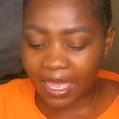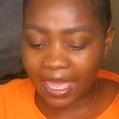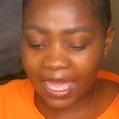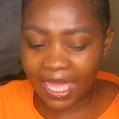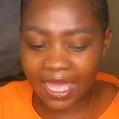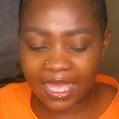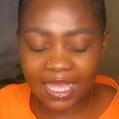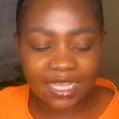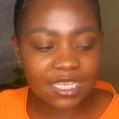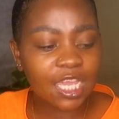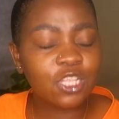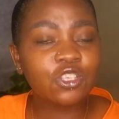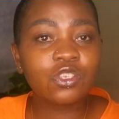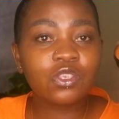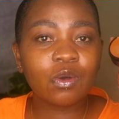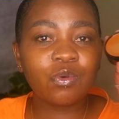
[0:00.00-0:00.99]
And
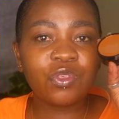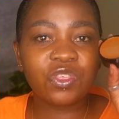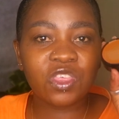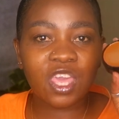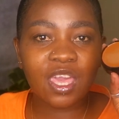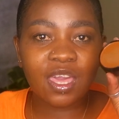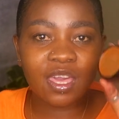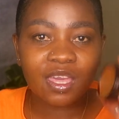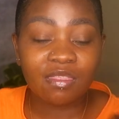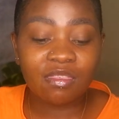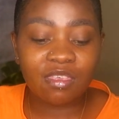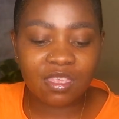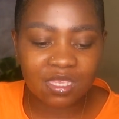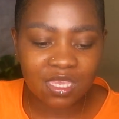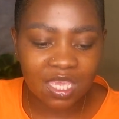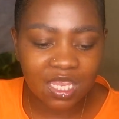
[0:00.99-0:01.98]
it's so thick.
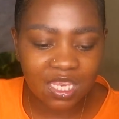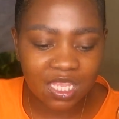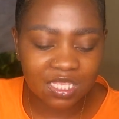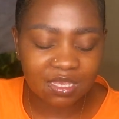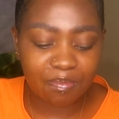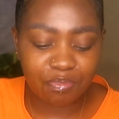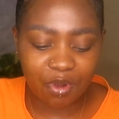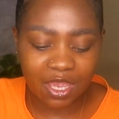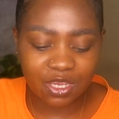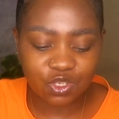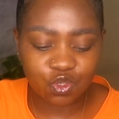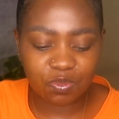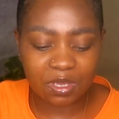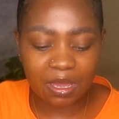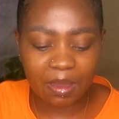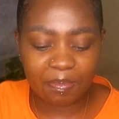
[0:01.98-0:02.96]
This here needs a brush to
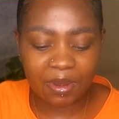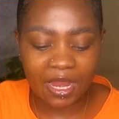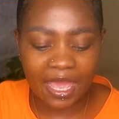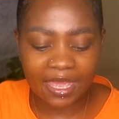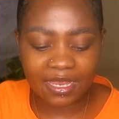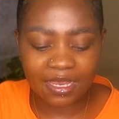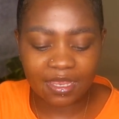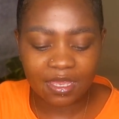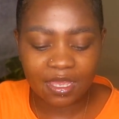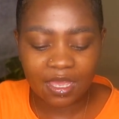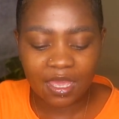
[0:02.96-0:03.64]
be applied.